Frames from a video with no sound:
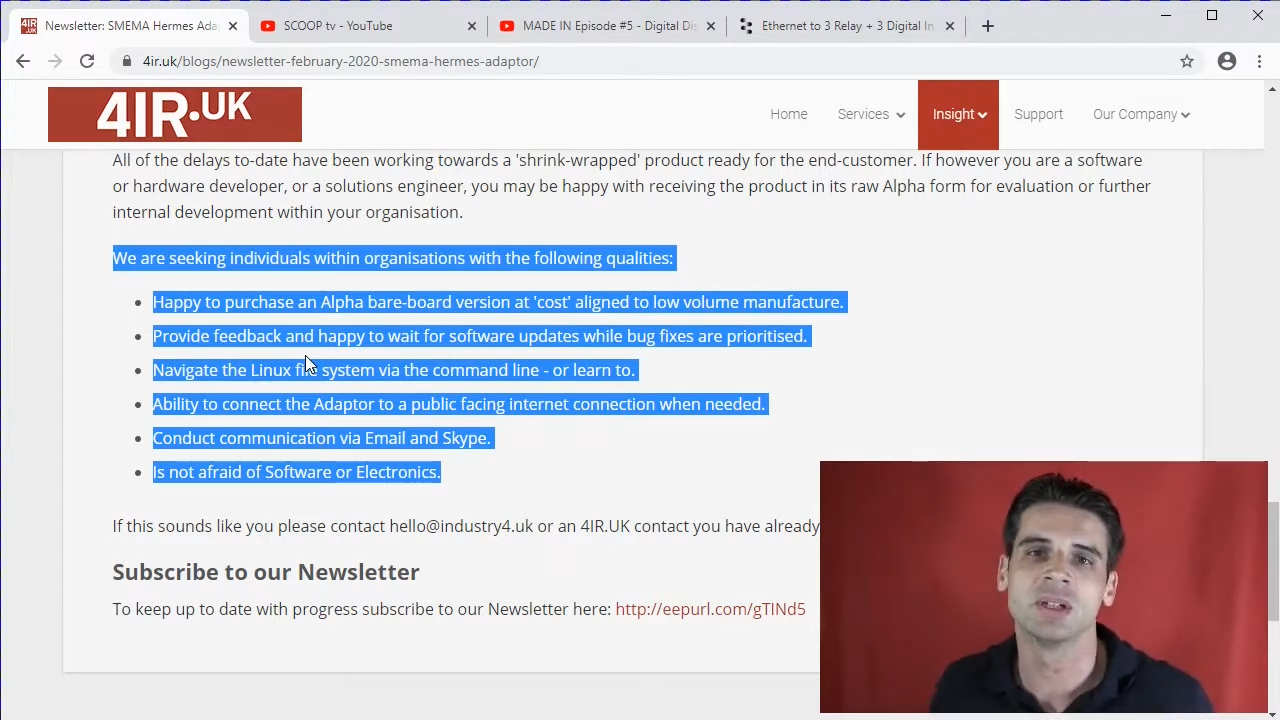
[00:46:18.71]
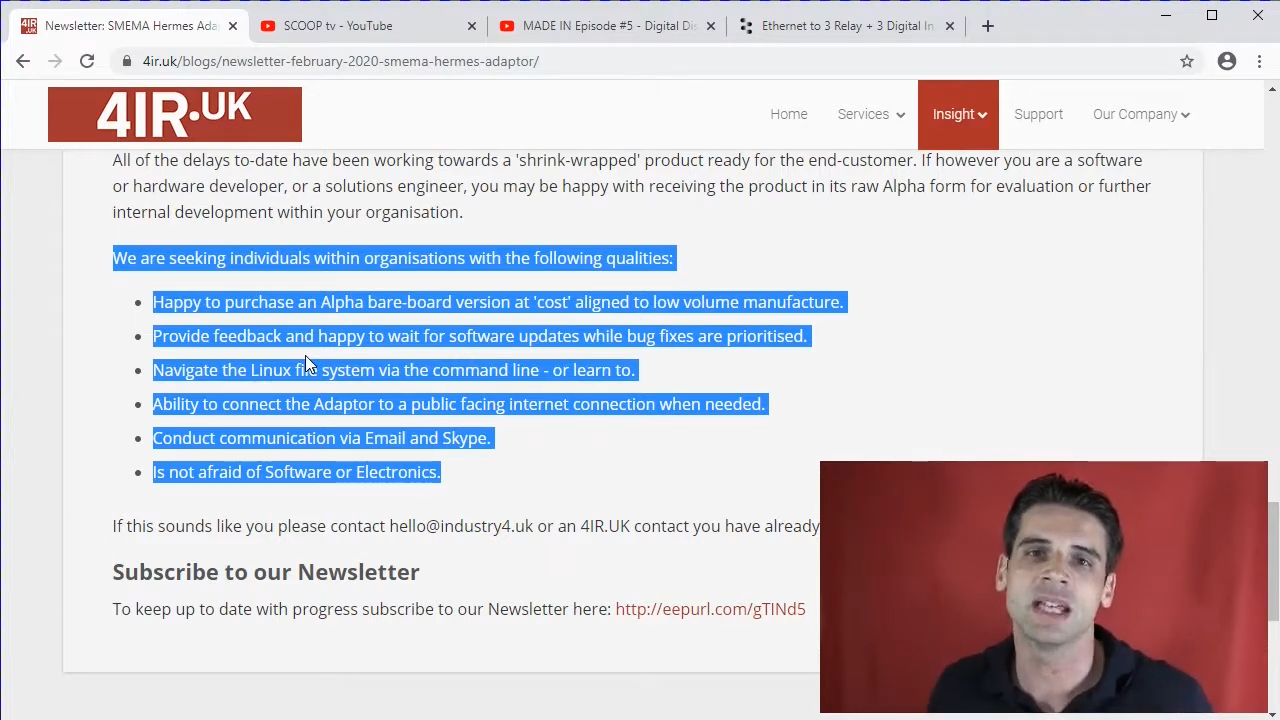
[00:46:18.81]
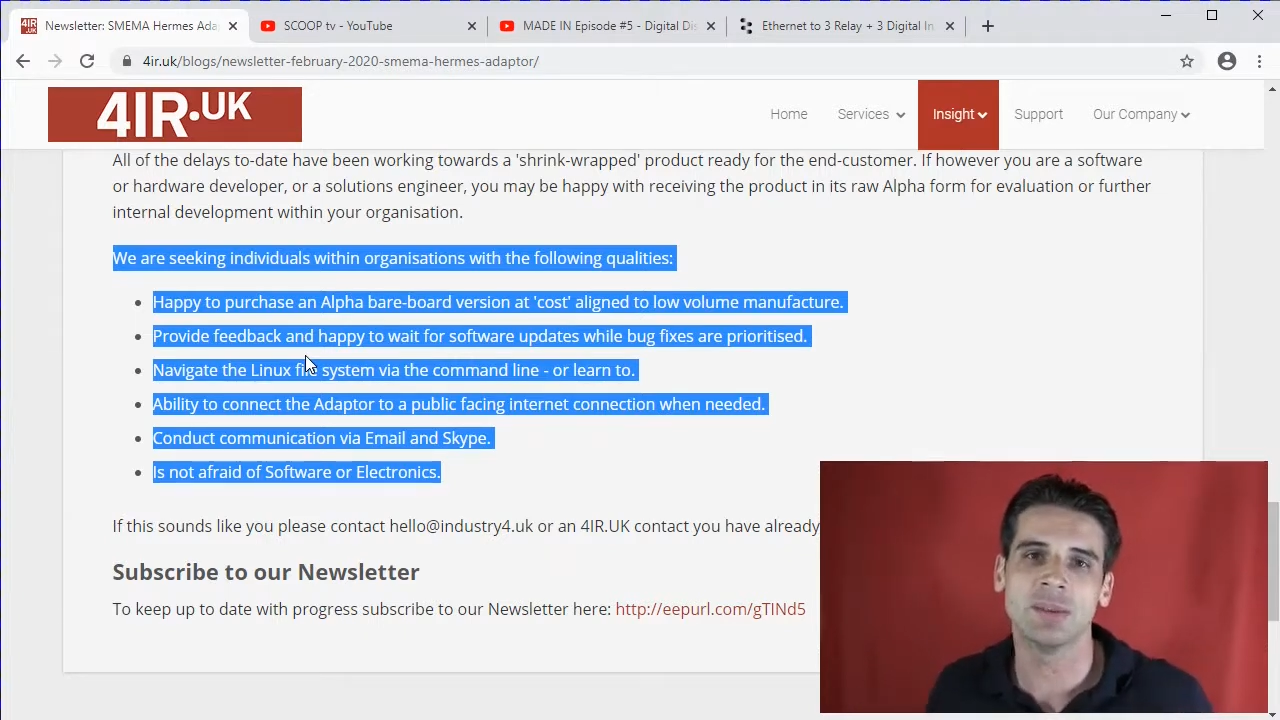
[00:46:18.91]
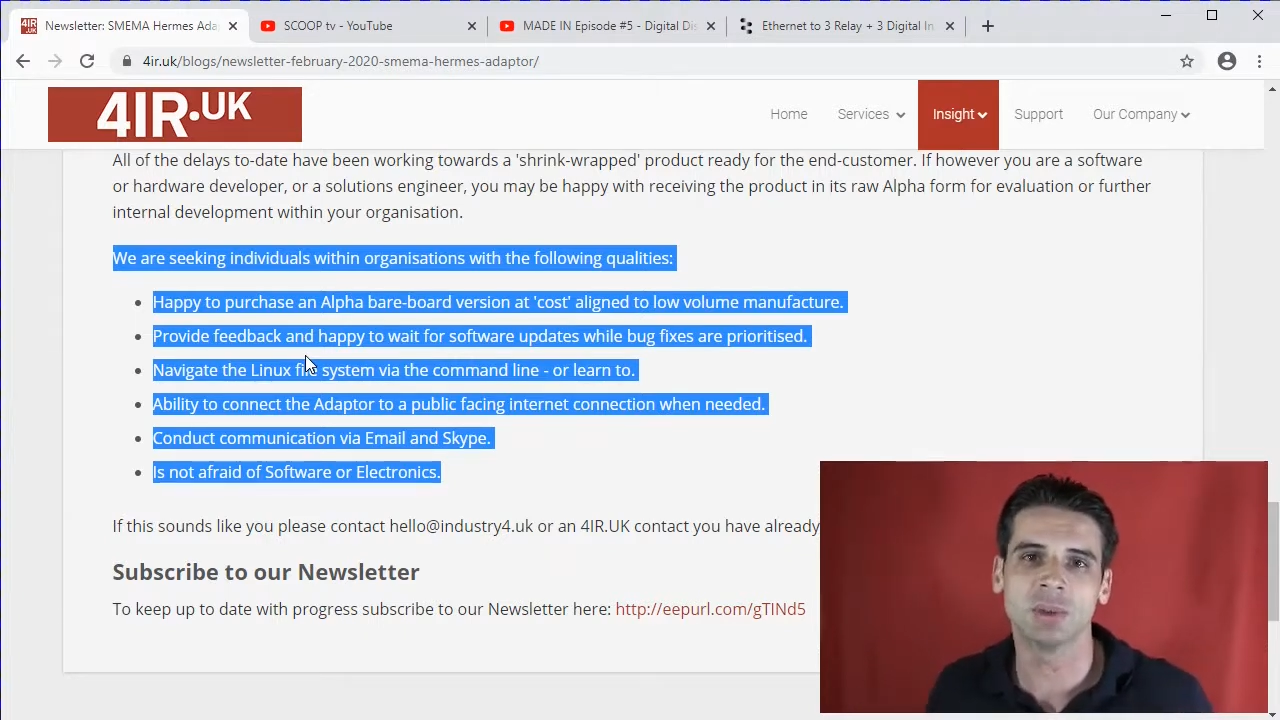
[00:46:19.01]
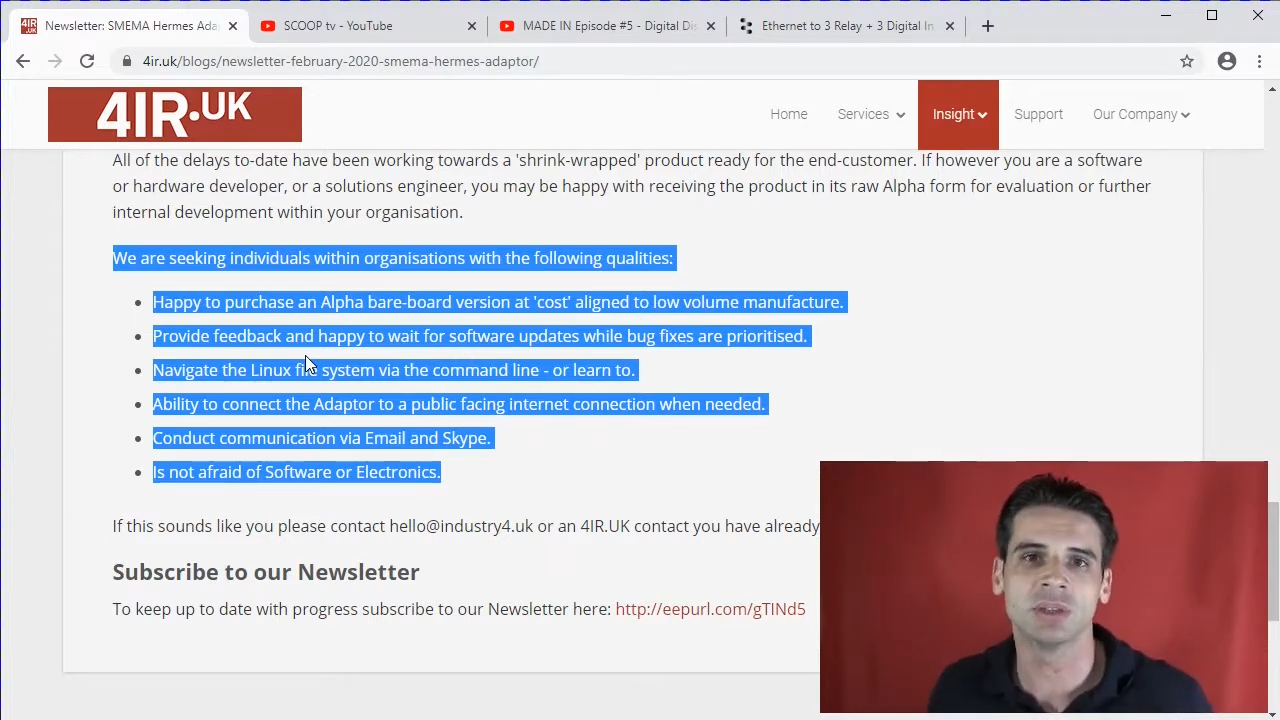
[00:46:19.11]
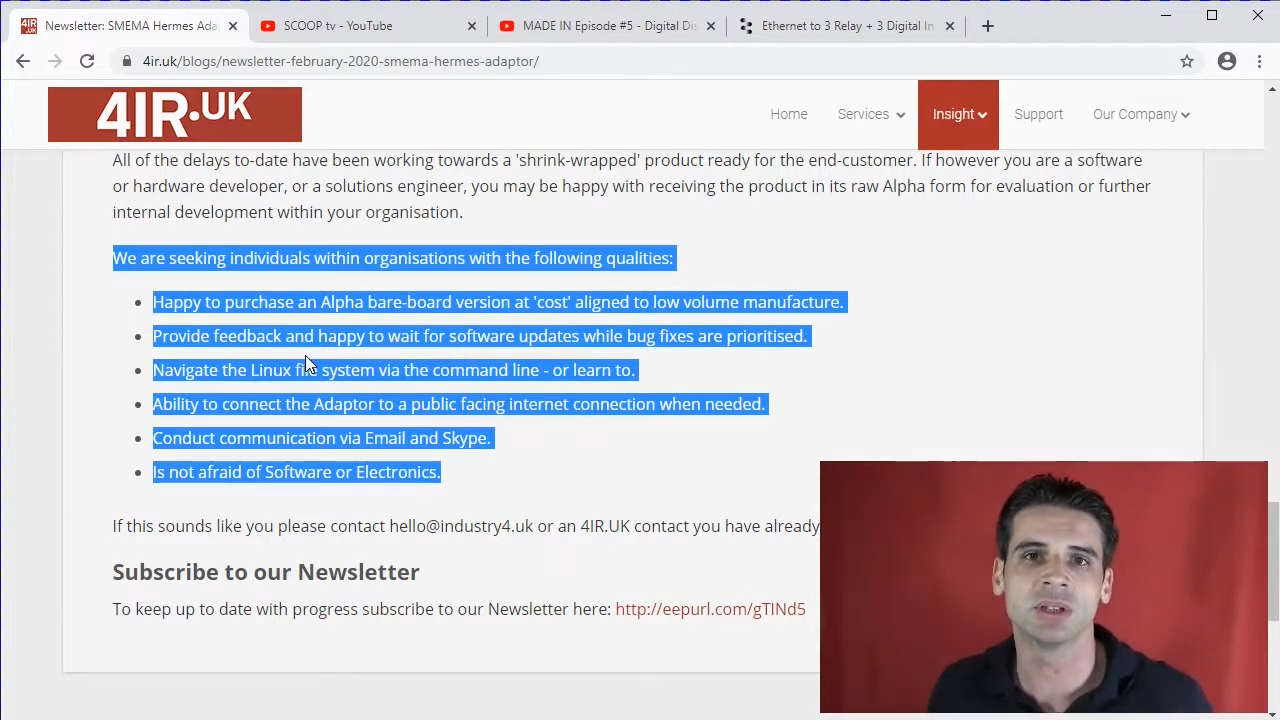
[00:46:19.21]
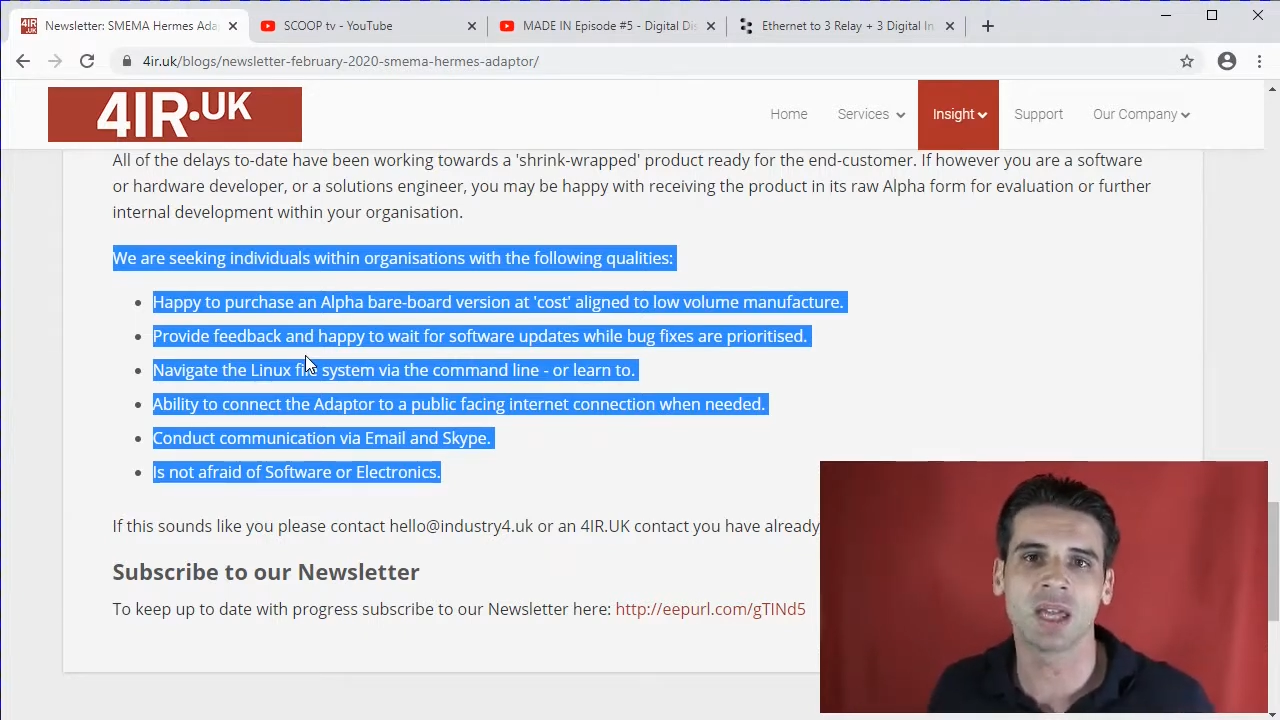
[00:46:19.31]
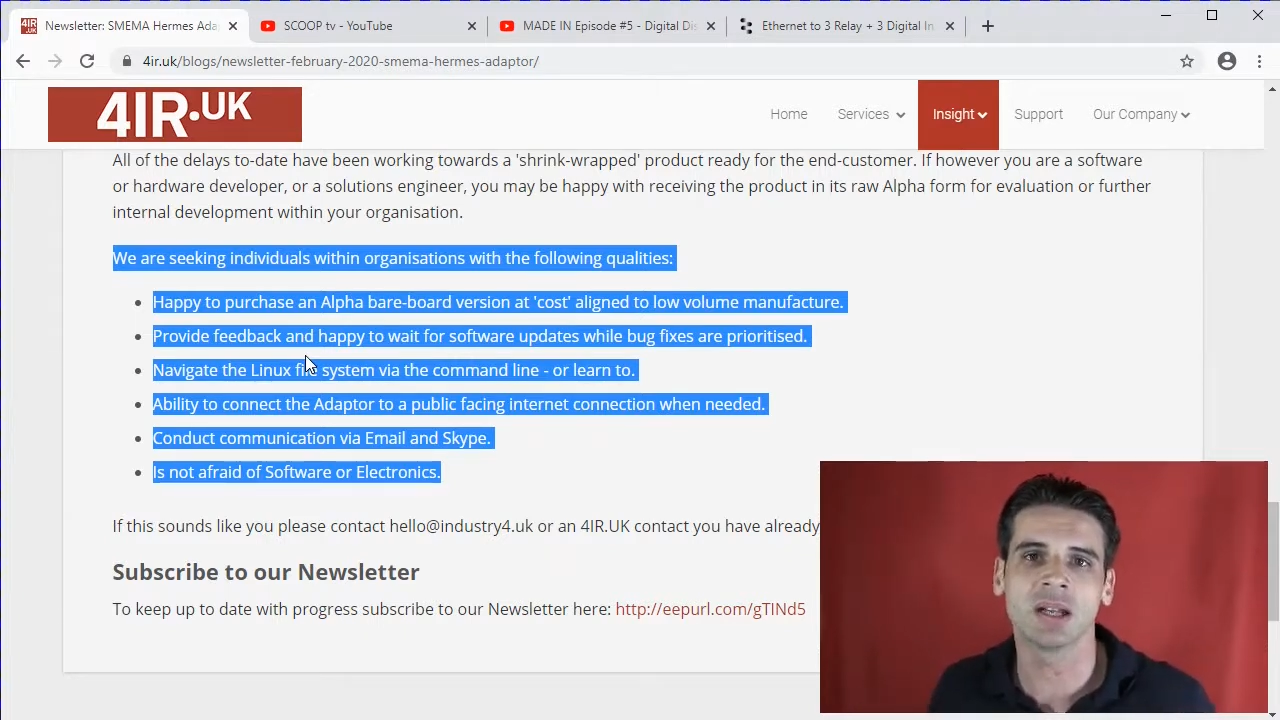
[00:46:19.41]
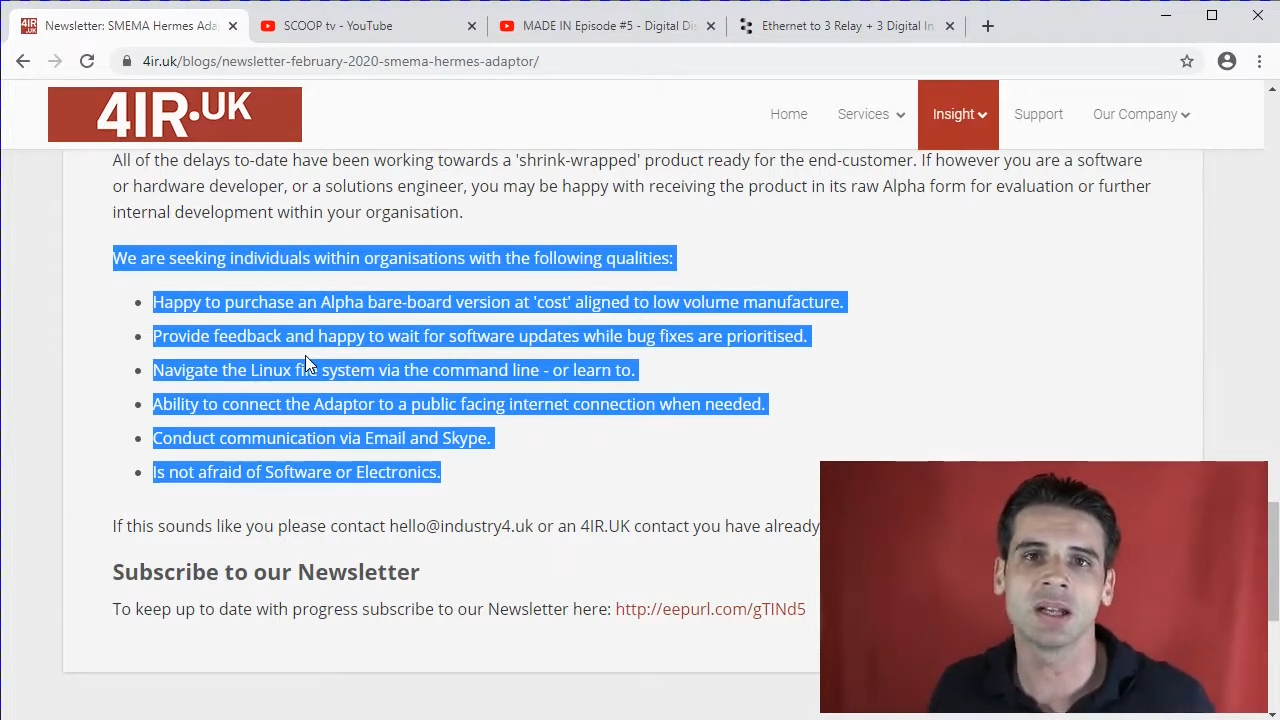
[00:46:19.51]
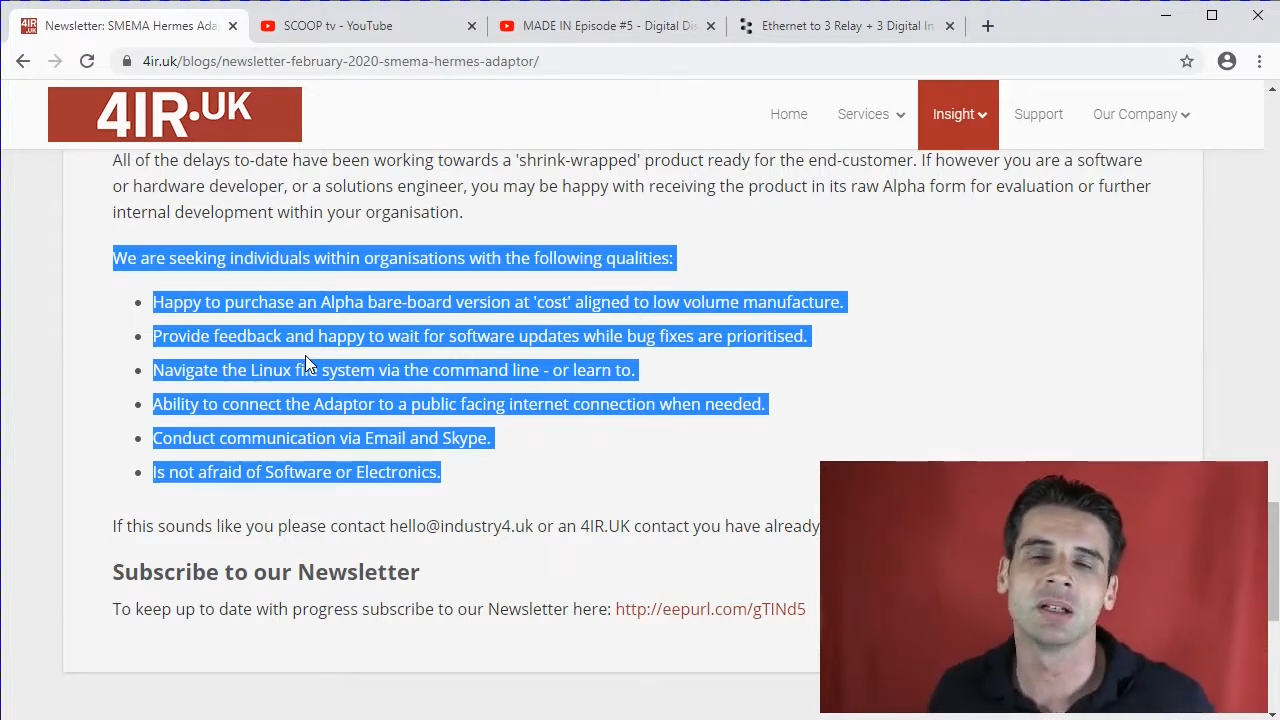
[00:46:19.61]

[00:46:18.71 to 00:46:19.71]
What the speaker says: inward looking.